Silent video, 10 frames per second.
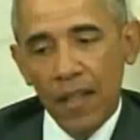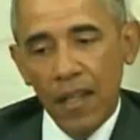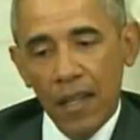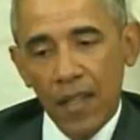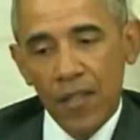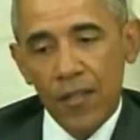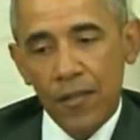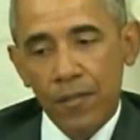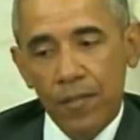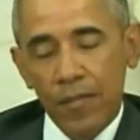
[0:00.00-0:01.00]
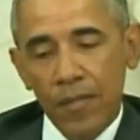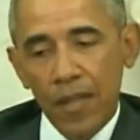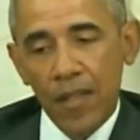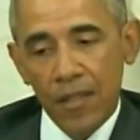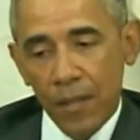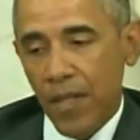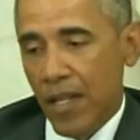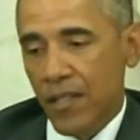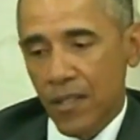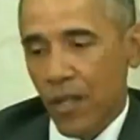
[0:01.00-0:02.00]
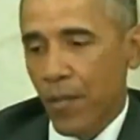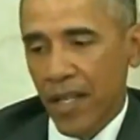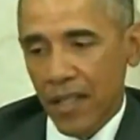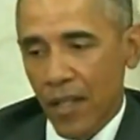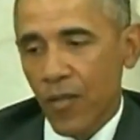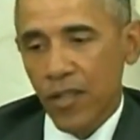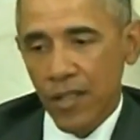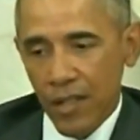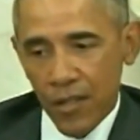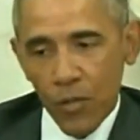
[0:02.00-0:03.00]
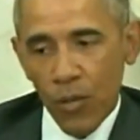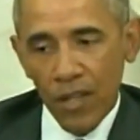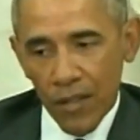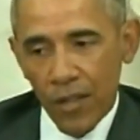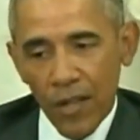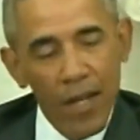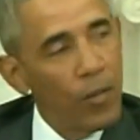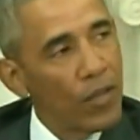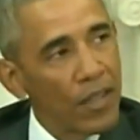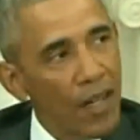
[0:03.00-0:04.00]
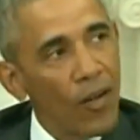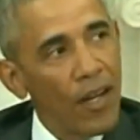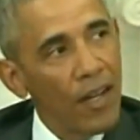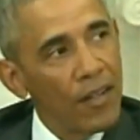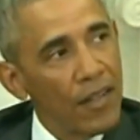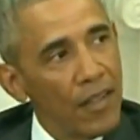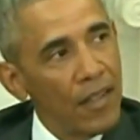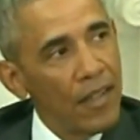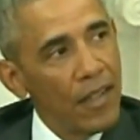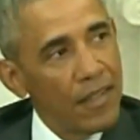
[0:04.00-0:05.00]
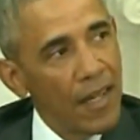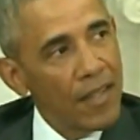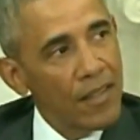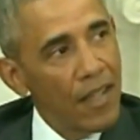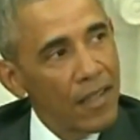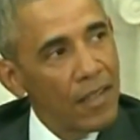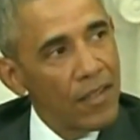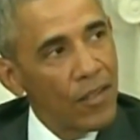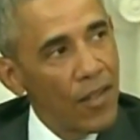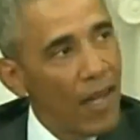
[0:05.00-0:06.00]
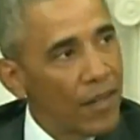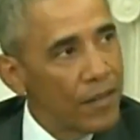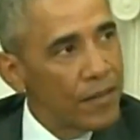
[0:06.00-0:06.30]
is, in some cases, going to make a difference as to whether they're able to carry out attacks like this or not.